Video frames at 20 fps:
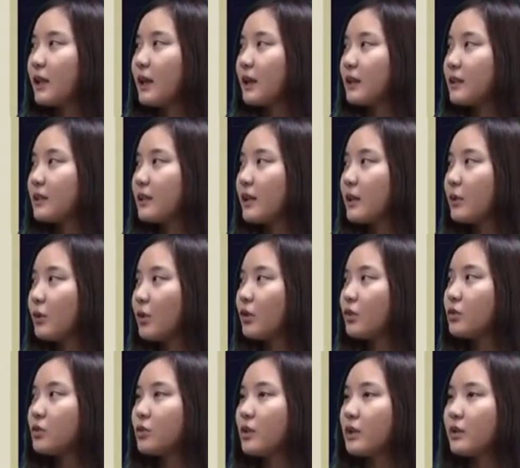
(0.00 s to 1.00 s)
and
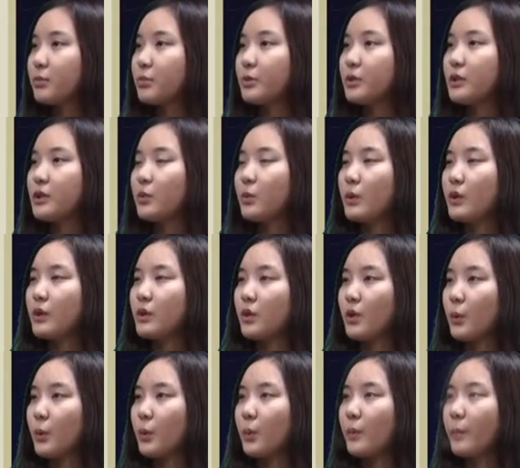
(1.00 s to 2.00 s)
narrow therapeutic
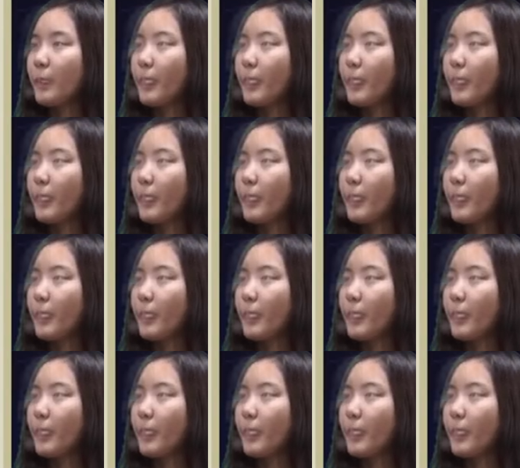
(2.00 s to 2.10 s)
window.